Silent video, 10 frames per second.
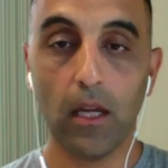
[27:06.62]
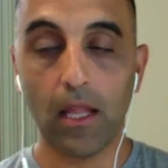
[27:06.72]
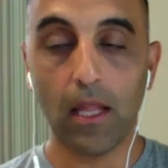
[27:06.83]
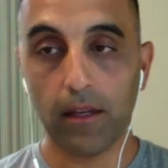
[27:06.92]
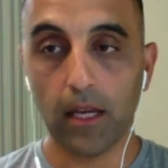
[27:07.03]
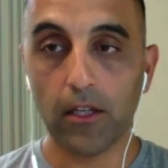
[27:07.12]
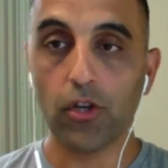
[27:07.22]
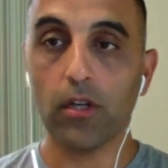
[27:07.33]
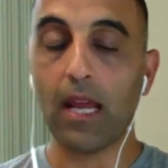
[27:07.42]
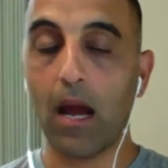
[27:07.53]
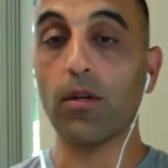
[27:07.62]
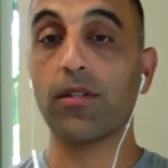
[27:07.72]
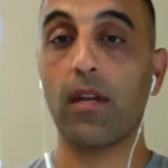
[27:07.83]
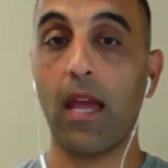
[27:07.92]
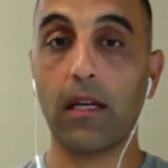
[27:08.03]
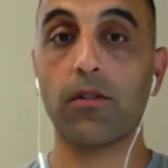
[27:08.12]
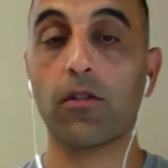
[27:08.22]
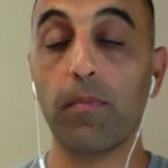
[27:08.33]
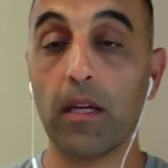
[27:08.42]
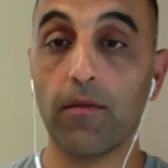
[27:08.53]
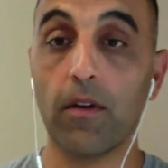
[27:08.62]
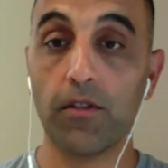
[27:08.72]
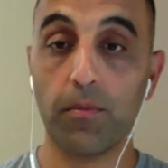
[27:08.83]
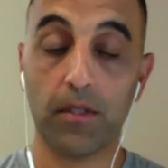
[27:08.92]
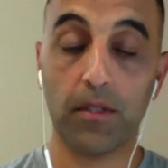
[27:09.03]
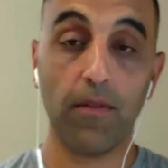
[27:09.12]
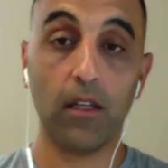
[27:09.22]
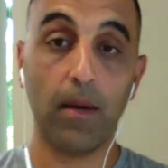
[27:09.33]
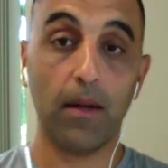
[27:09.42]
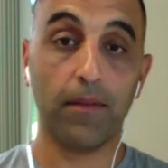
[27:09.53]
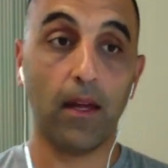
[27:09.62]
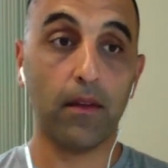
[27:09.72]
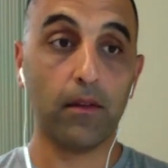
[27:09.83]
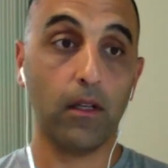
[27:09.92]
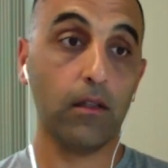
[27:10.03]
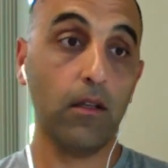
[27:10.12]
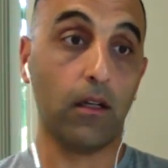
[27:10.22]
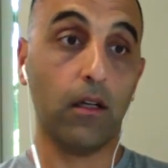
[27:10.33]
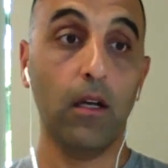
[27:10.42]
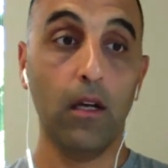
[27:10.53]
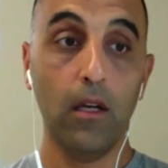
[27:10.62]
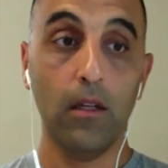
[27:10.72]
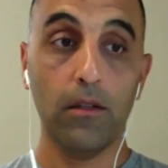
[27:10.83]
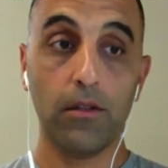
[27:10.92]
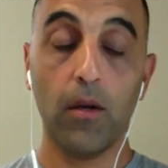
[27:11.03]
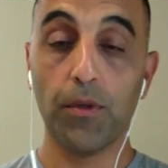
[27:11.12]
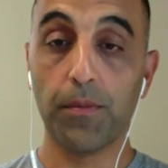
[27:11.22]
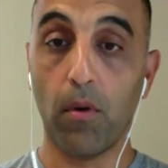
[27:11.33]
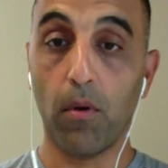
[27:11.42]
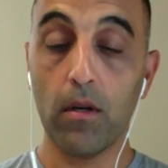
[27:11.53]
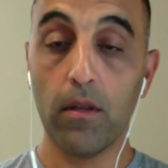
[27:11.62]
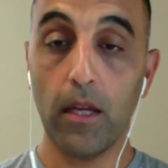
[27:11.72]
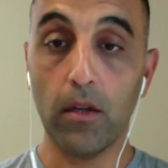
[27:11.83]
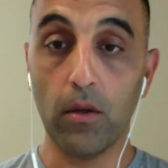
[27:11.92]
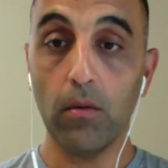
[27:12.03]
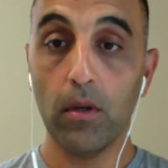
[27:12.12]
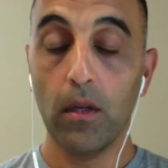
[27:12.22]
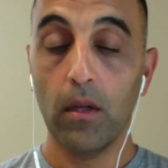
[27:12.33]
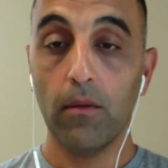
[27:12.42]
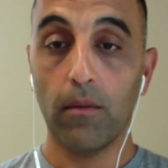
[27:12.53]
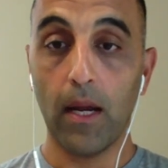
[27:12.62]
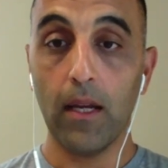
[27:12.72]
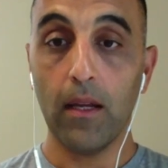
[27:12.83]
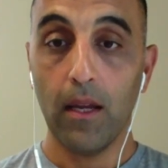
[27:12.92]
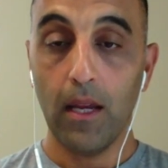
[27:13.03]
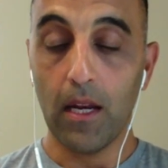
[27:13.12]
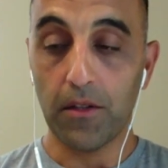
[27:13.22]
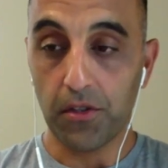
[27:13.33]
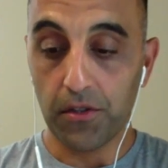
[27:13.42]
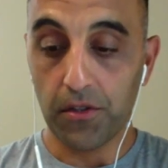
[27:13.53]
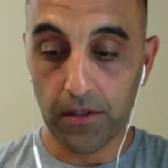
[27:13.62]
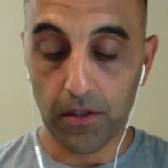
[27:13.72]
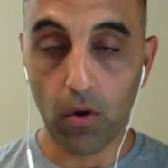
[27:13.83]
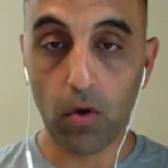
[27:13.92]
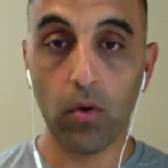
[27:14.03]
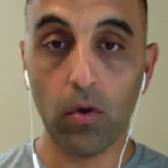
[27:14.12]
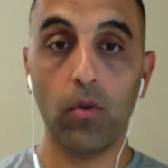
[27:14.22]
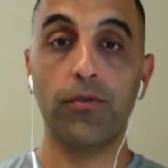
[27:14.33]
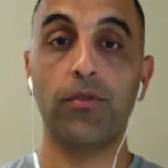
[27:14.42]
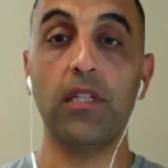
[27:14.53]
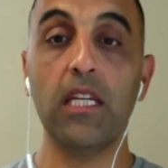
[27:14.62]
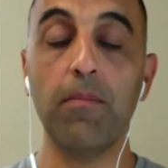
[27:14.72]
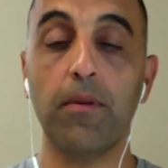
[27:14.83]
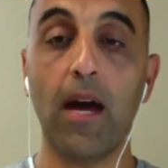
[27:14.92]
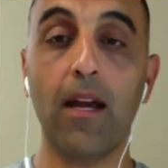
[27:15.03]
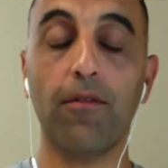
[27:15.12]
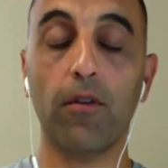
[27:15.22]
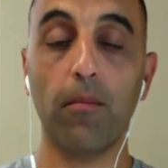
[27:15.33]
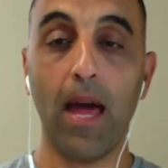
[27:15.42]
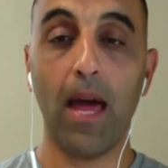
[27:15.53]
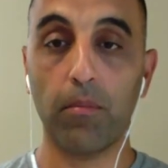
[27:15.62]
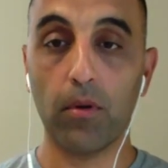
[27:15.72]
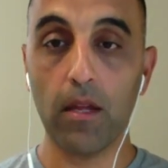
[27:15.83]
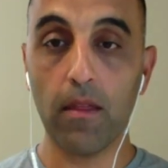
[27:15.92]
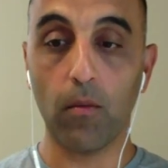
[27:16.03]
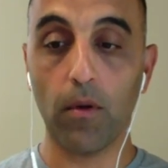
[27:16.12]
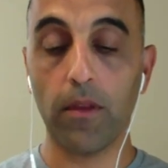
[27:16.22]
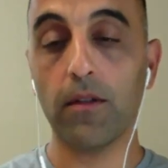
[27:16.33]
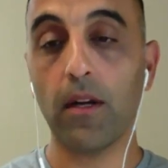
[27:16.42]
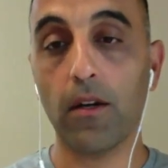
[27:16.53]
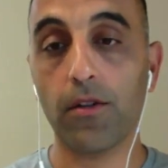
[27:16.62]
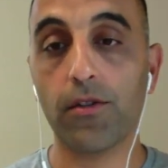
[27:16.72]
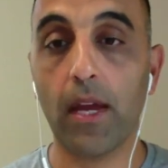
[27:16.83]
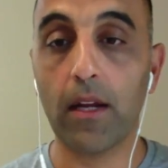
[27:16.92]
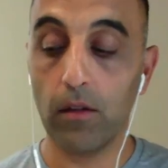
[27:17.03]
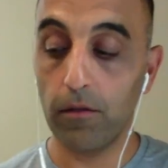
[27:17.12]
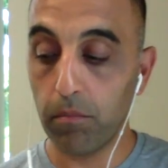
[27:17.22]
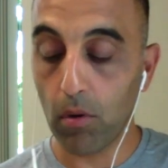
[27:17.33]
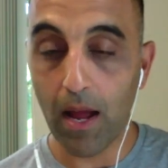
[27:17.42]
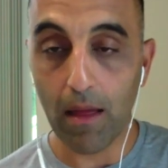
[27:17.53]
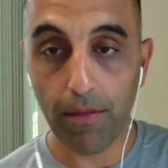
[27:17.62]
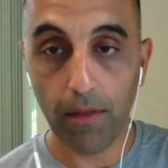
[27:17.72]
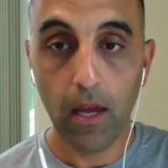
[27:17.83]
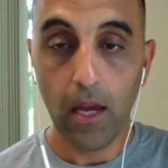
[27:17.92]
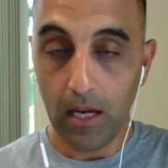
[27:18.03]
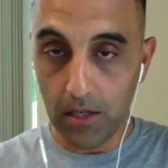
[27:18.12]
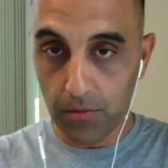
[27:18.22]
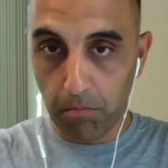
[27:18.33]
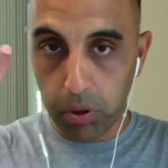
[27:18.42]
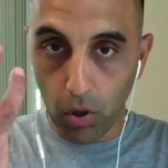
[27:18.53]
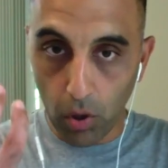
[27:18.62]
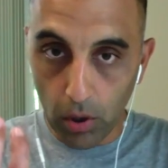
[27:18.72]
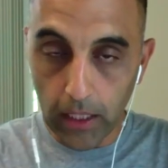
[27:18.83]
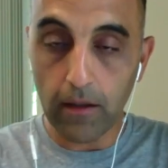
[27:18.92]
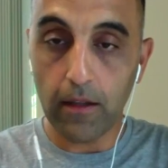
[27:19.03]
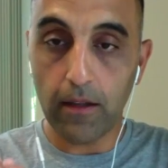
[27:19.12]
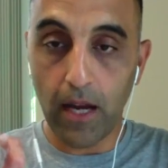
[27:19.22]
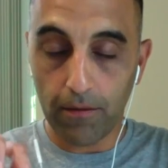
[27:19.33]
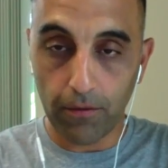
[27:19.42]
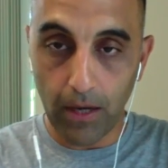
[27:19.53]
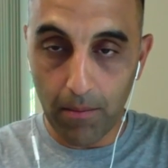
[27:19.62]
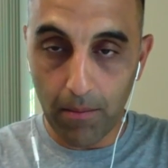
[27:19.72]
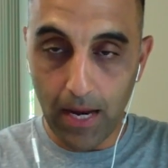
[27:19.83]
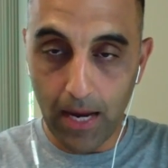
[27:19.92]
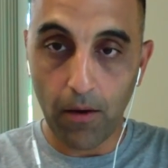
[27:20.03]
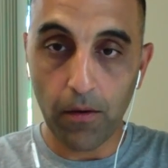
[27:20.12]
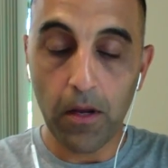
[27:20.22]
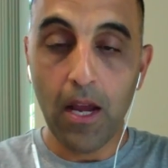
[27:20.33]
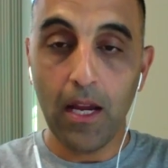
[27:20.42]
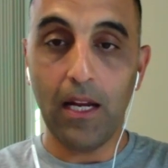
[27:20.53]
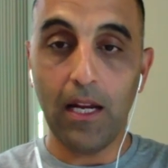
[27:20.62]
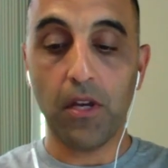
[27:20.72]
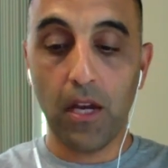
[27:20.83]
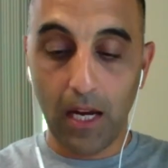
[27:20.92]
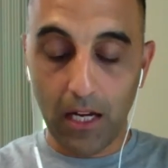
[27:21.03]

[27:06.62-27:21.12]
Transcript: And a lot of the ancient Taoist texts speak very specifically about that. They're like, look, this kid was born, they knew, right? And it's just this whole deep diaphragmatic breathing where the entire cycle of breath is pulling the diaphragm down. It's